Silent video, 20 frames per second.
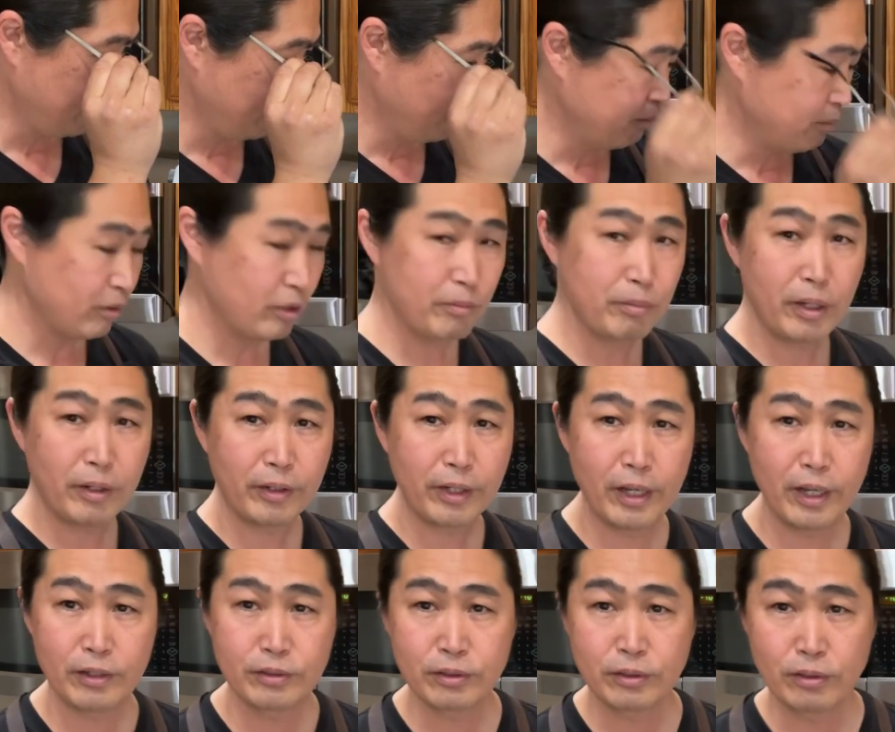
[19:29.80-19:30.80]
blueberry
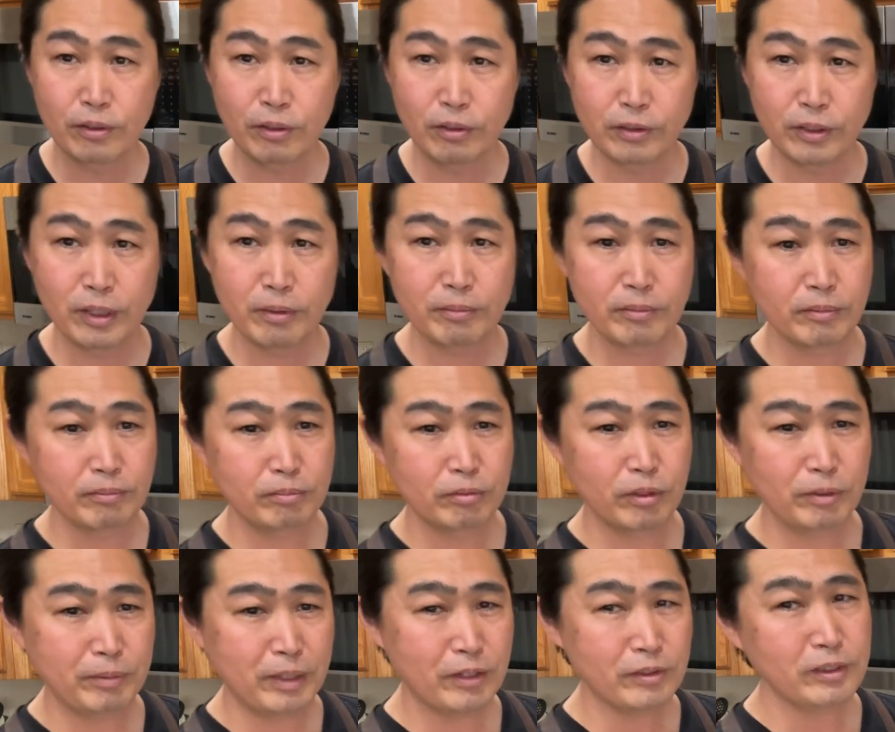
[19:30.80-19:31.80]
has no. Yep,
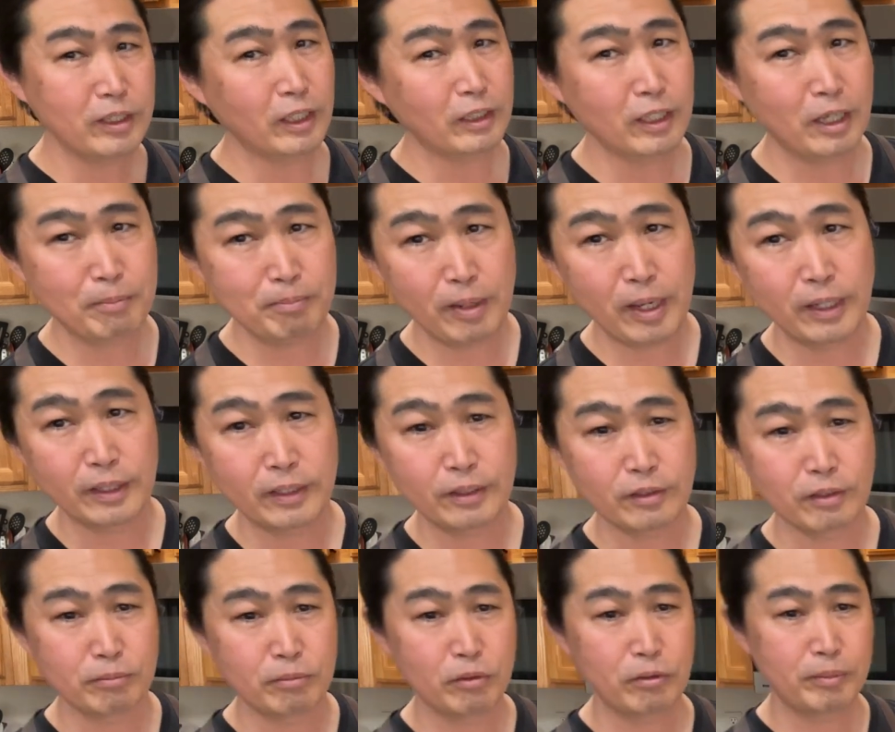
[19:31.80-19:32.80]
yeah, is not that bad either.
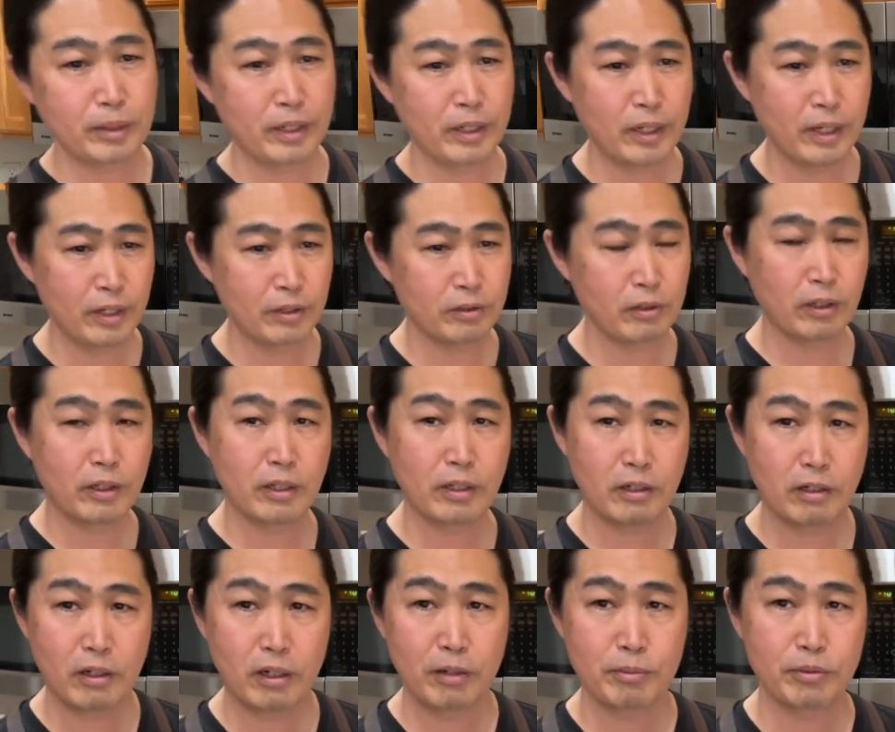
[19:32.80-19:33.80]
Blueberry has a lot of
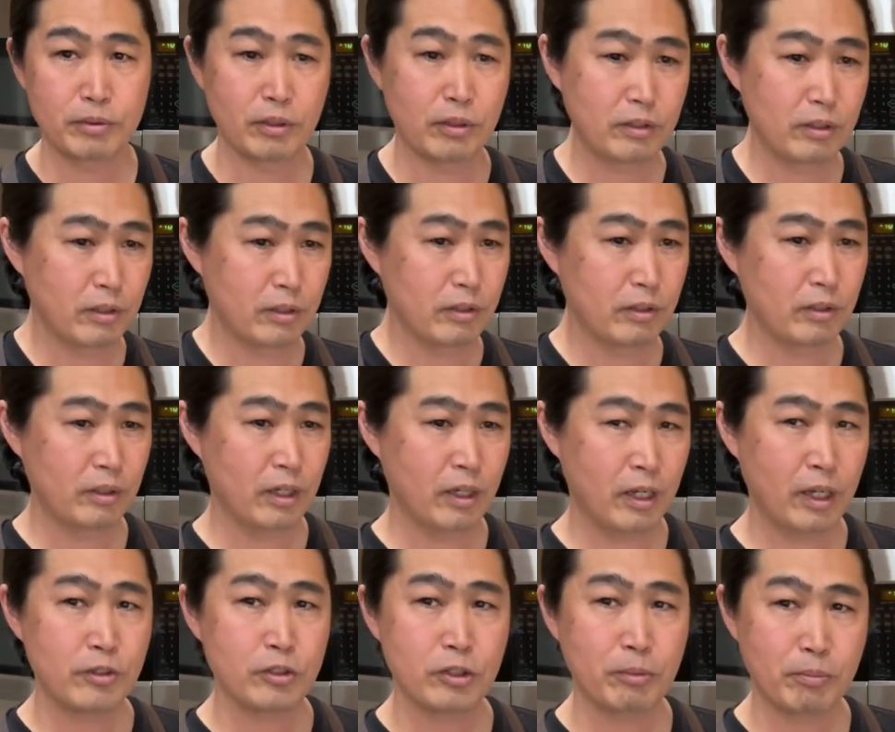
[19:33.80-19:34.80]
carbs though. You know,
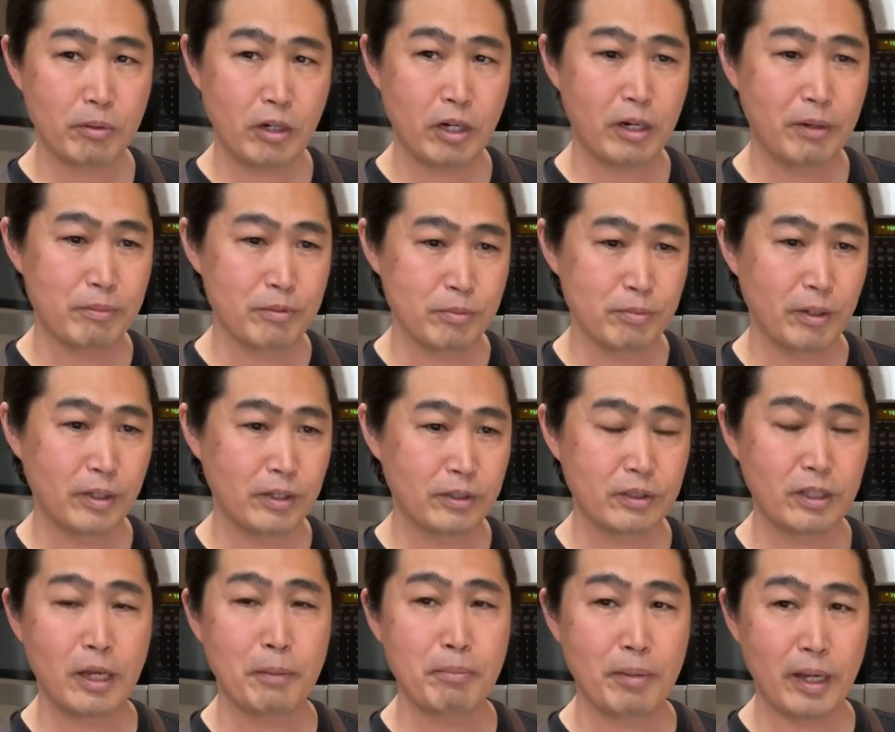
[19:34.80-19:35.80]
has some carbs, but it's
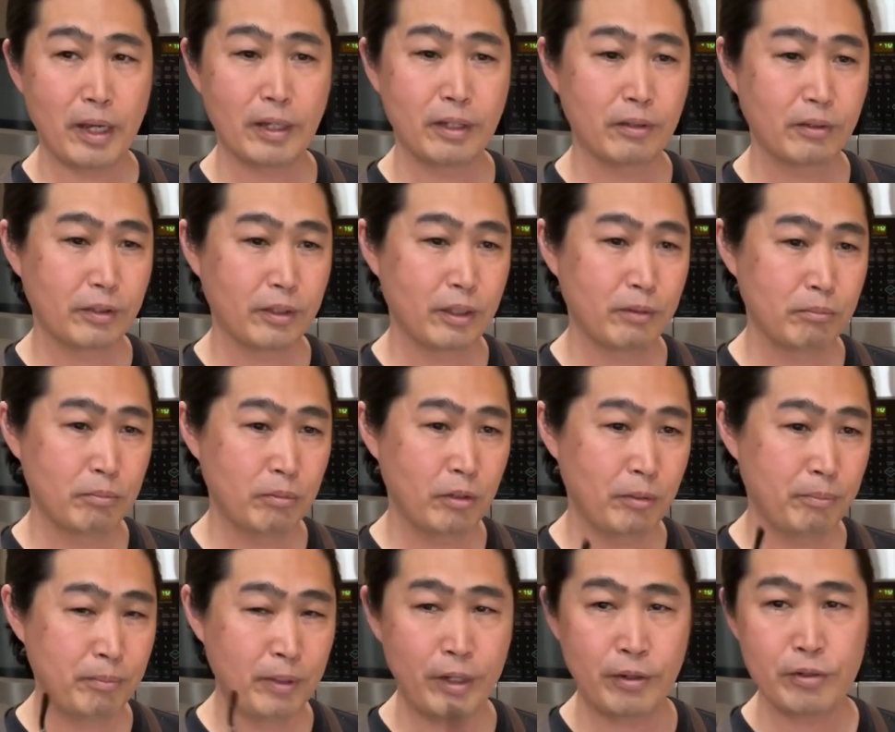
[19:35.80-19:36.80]
not bad. Okay, a
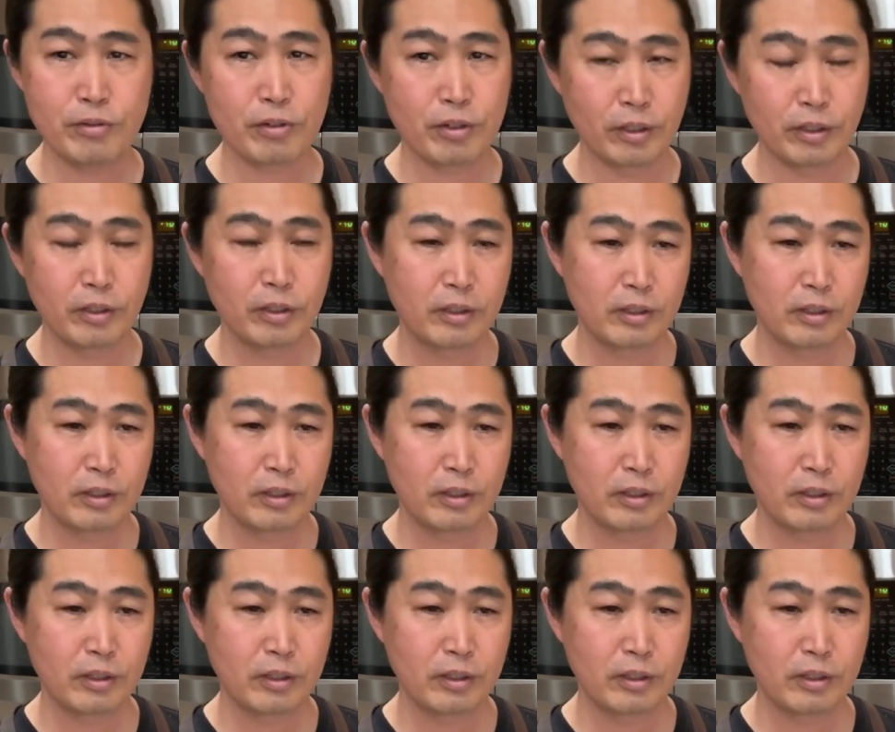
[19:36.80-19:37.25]
uh, good.